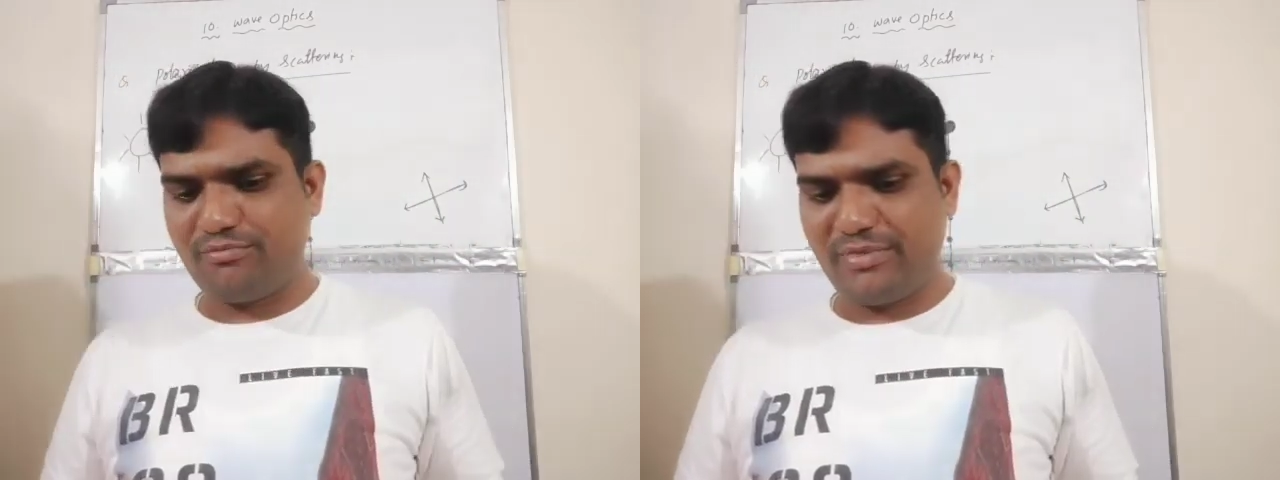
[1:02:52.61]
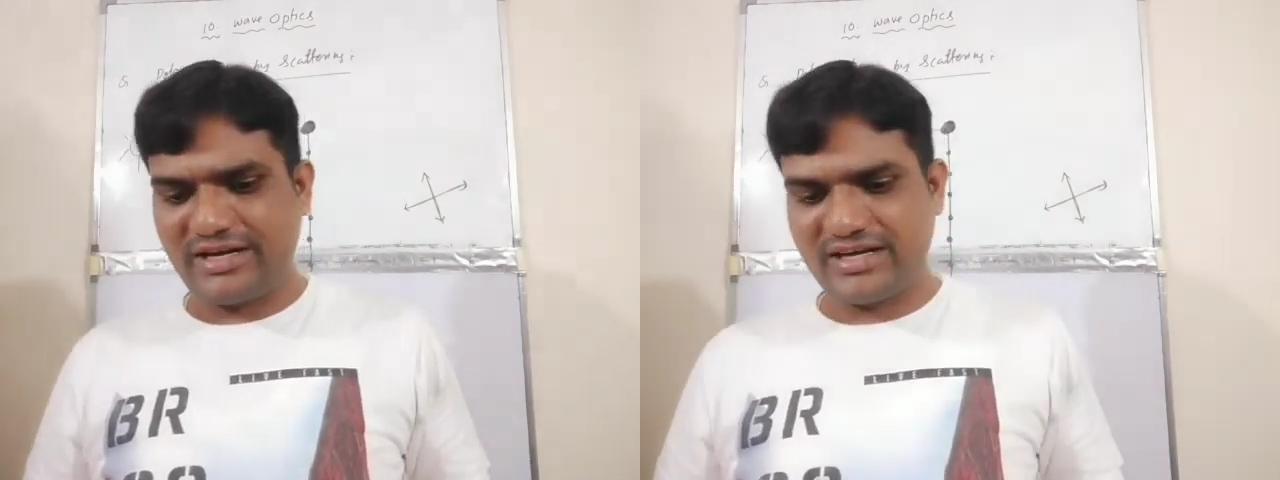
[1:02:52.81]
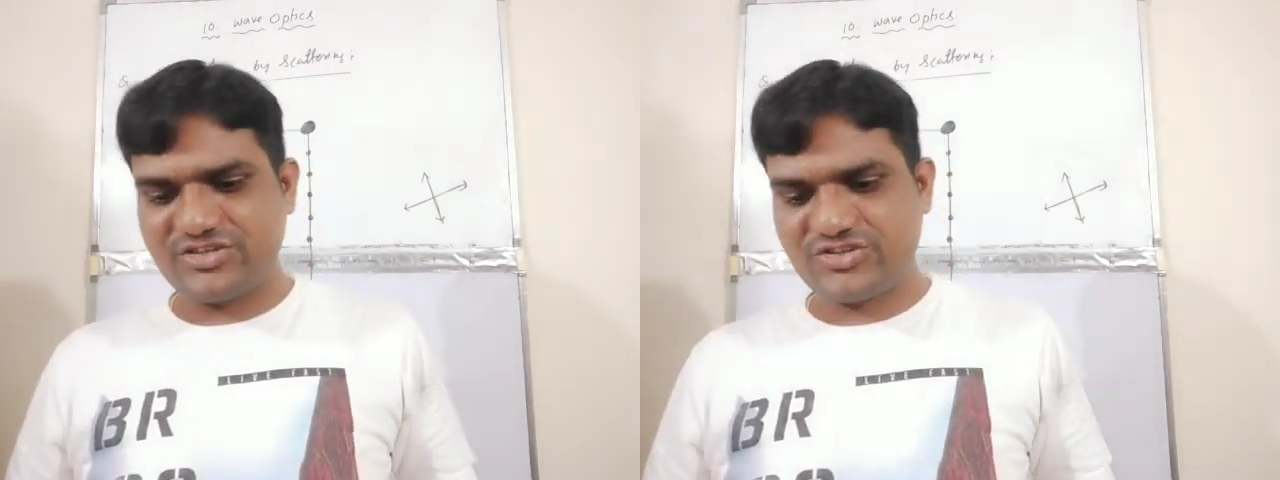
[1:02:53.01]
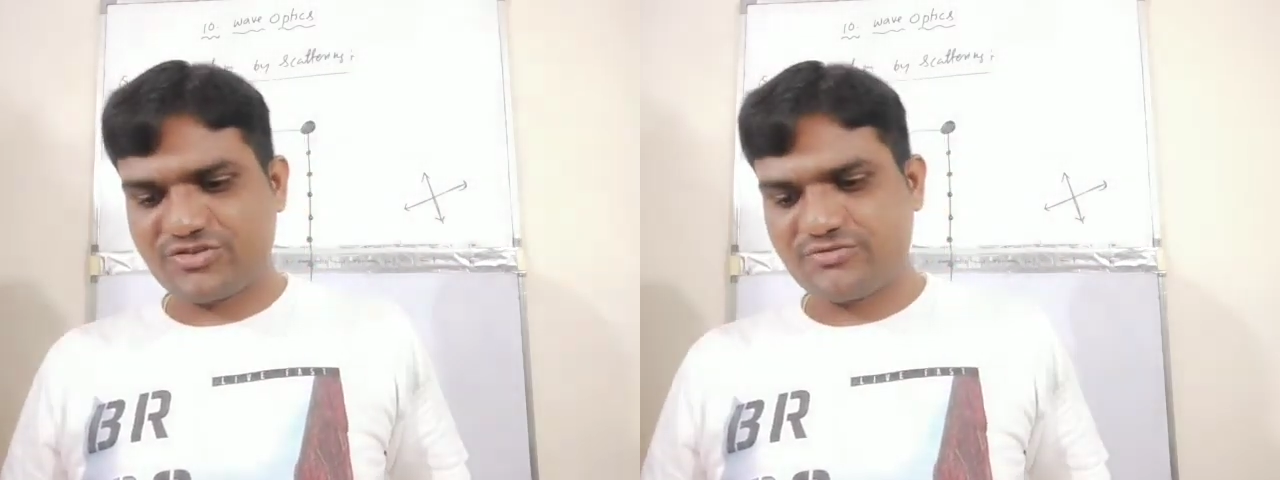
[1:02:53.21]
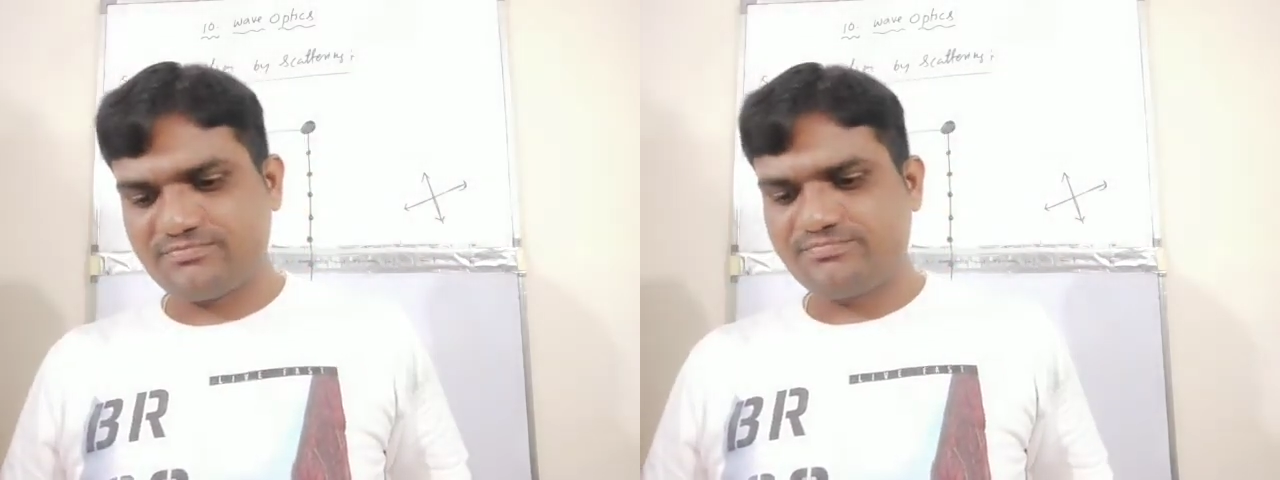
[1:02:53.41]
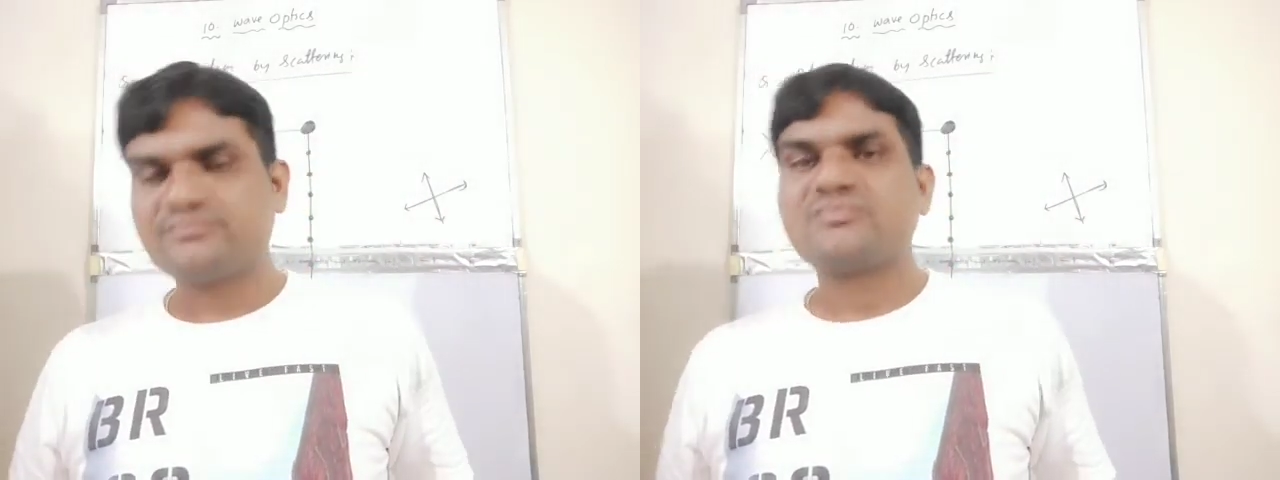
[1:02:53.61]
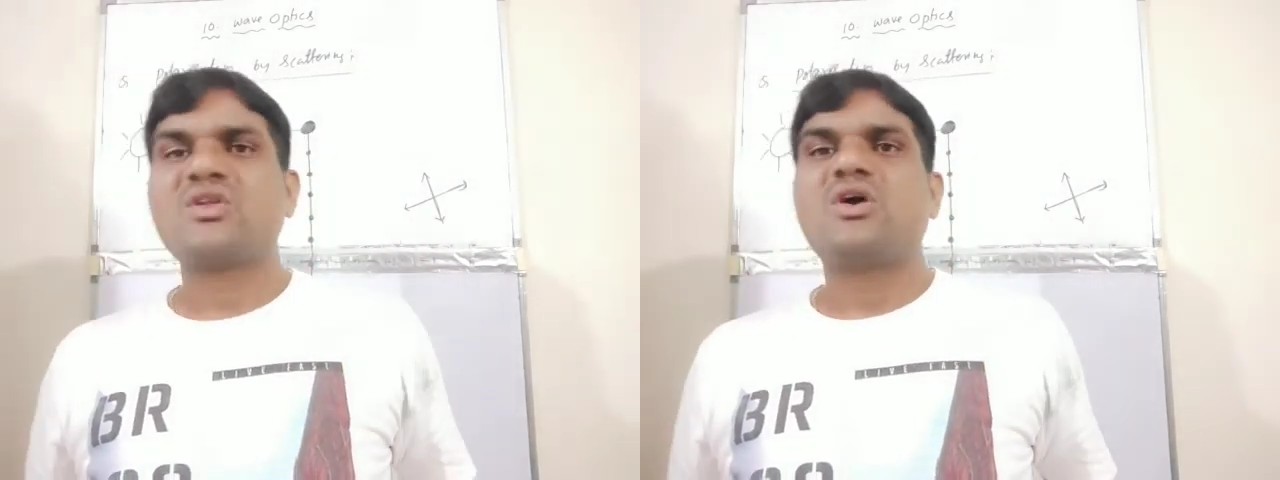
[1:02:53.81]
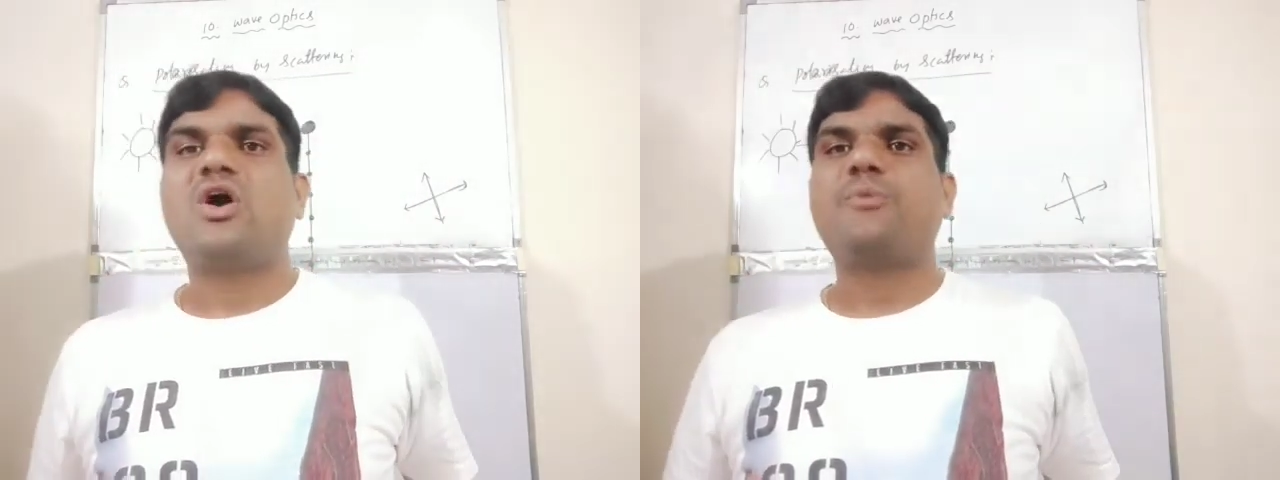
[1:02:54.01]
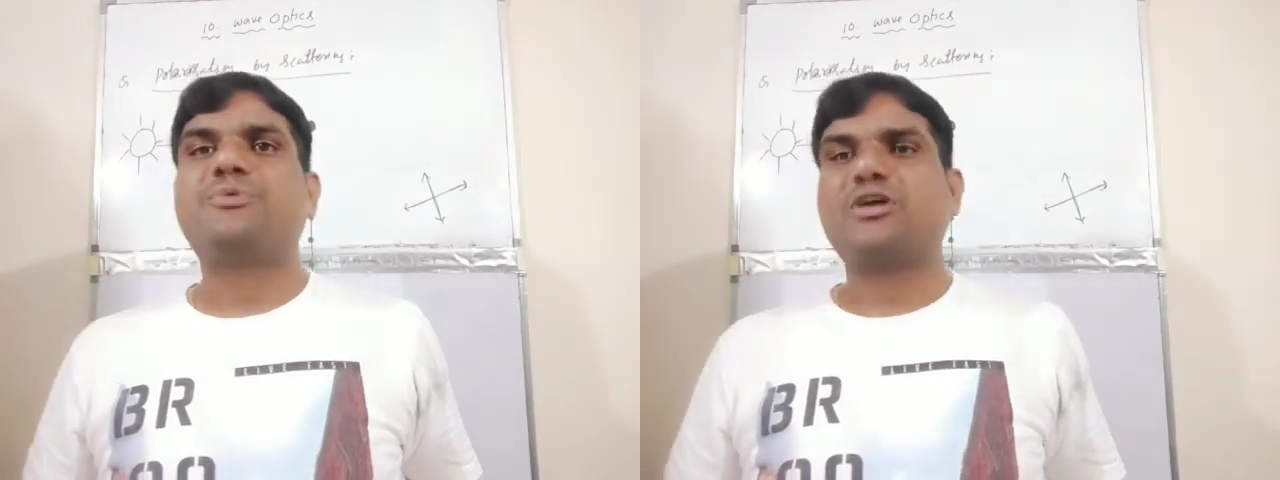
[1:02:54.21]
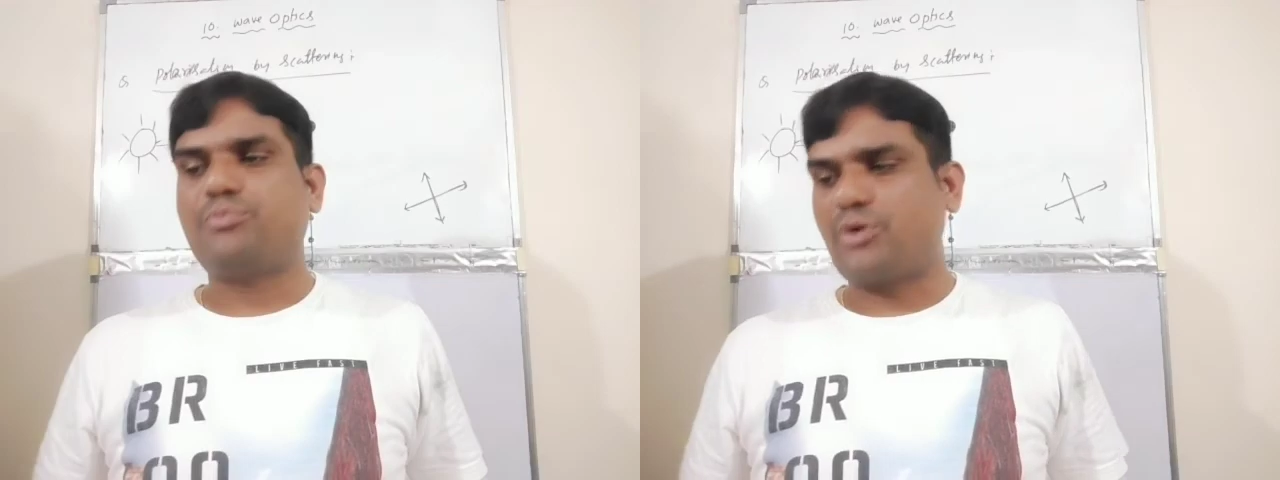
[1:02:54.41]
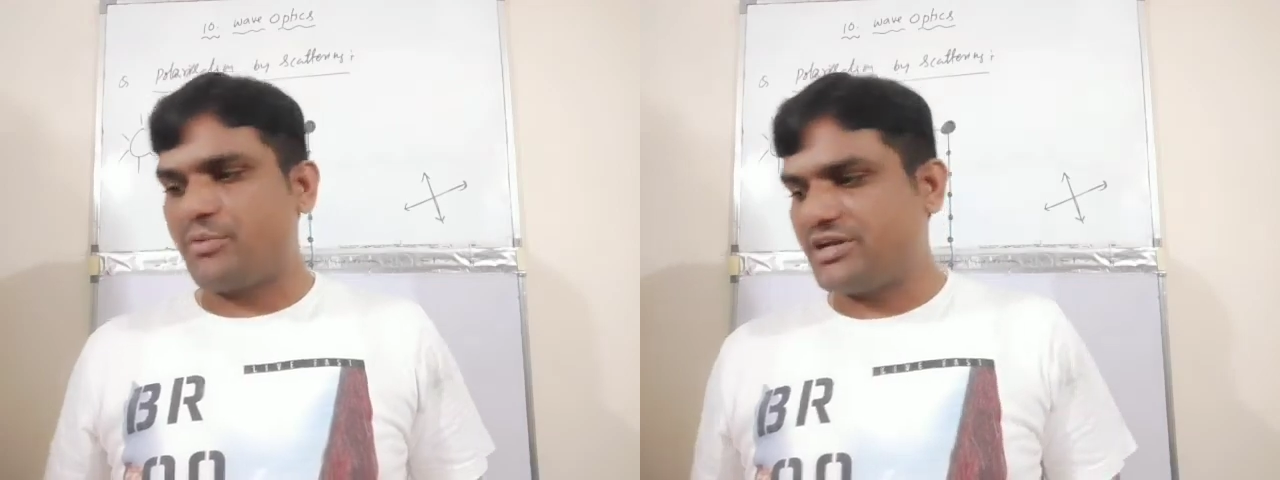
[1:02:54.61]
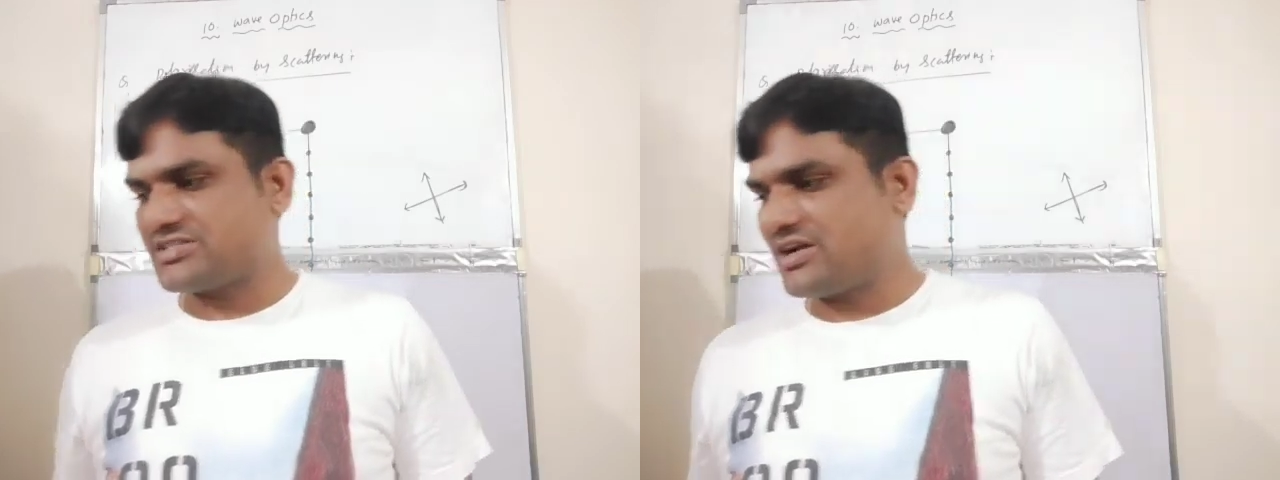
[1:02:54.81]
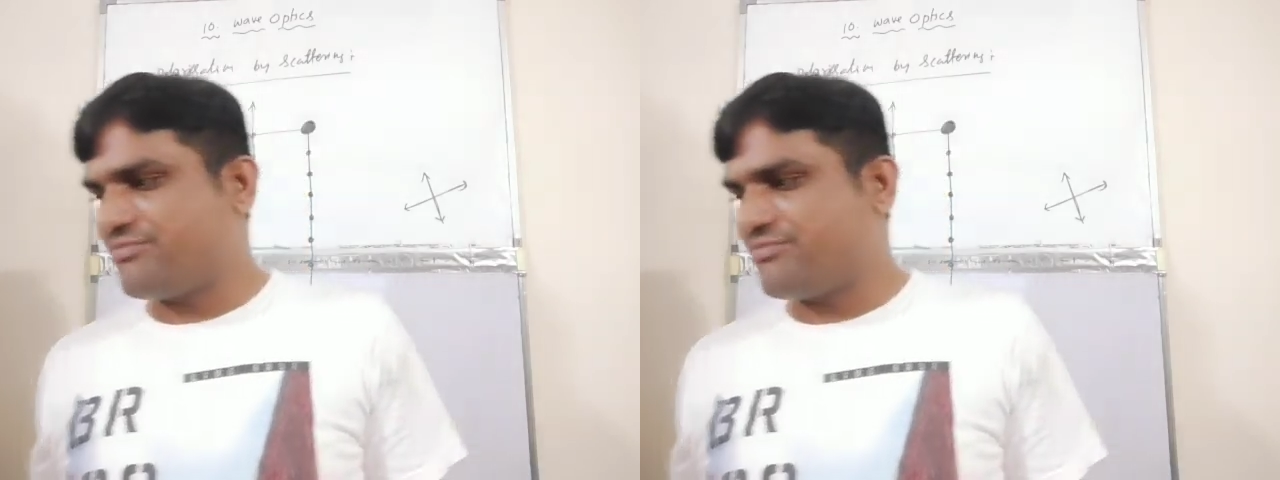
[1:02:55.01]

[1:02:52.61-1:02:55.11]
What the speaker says: metals, optical properties of